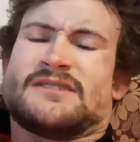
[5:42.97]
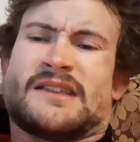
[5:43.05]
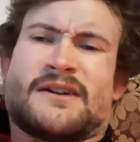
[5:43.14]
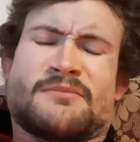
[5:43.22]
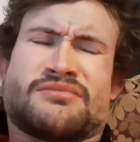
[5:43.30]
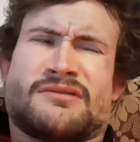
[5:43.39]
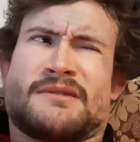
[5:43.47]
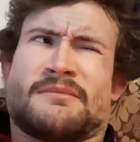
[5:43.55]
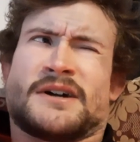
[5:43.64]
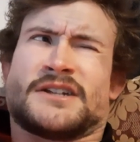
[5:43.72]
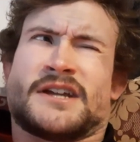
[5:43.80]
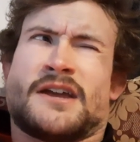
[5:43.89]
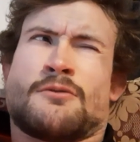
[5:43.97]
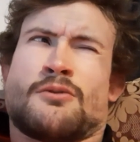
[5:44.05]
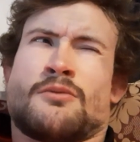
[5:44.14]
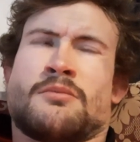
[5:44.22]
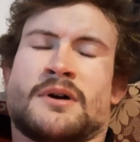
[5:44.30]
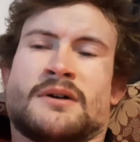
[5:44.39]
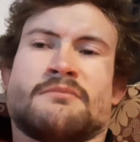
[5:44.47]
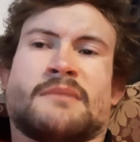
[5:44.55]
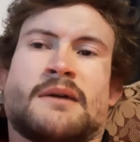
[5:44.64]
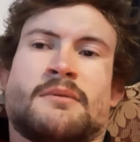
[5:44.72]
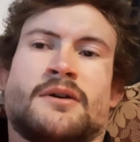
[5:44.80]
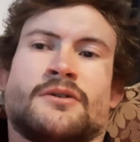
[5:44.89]
they're pretty much equal, but
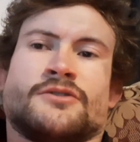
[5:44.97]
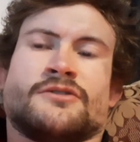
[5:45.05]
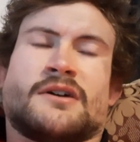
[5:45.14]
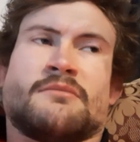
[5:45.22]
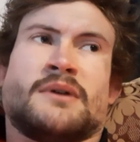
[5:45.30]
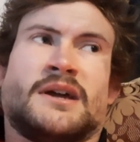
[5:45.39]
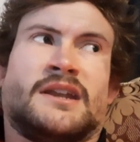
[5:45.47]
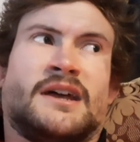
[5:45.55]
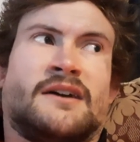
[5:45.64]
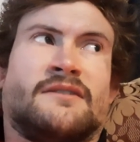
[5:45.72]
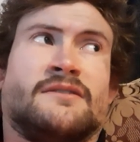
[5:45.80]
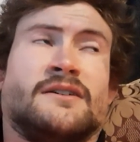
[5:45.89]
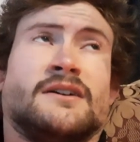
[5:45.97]
maybe Andre beat Dave.